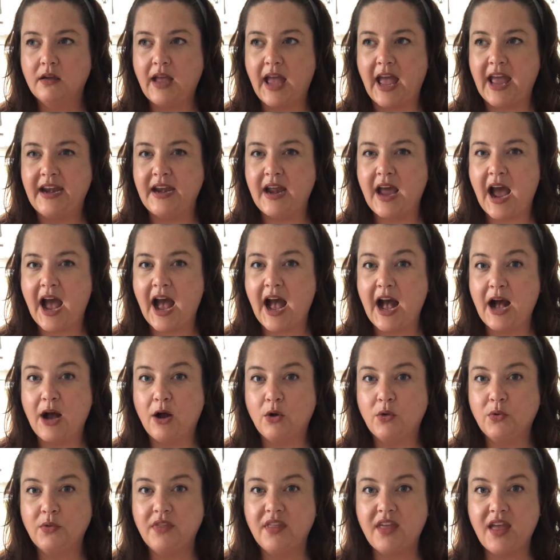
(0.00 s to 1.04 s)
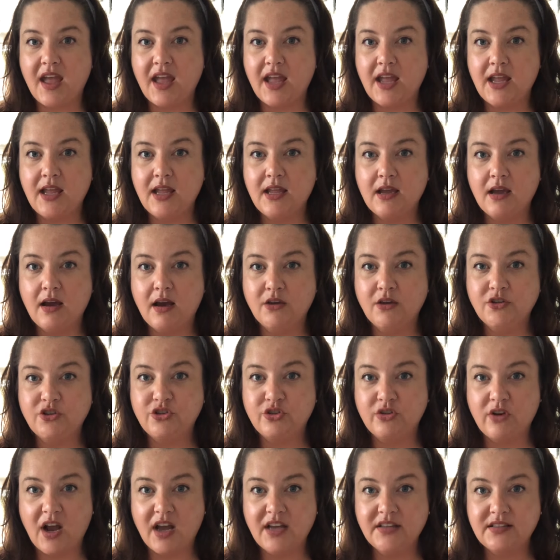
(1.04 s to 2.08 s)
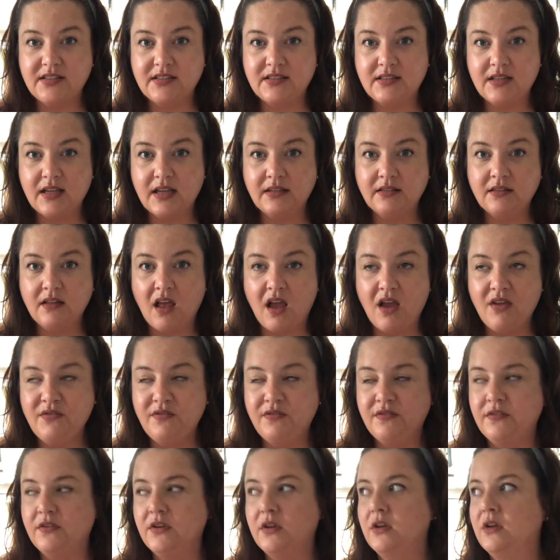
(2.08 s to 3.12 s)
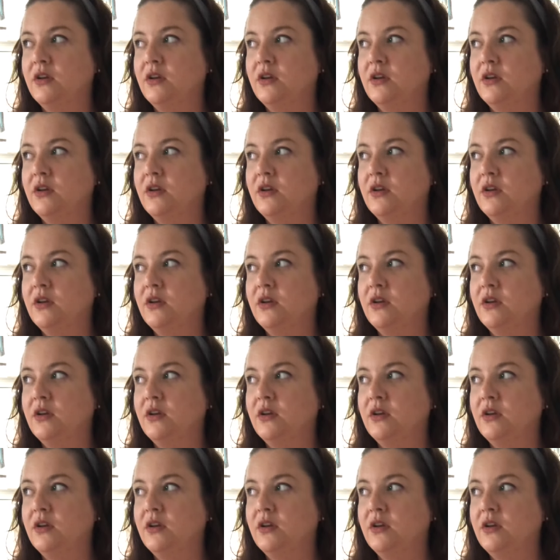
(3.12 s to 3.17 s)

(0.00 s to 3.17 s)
and how they trust and love.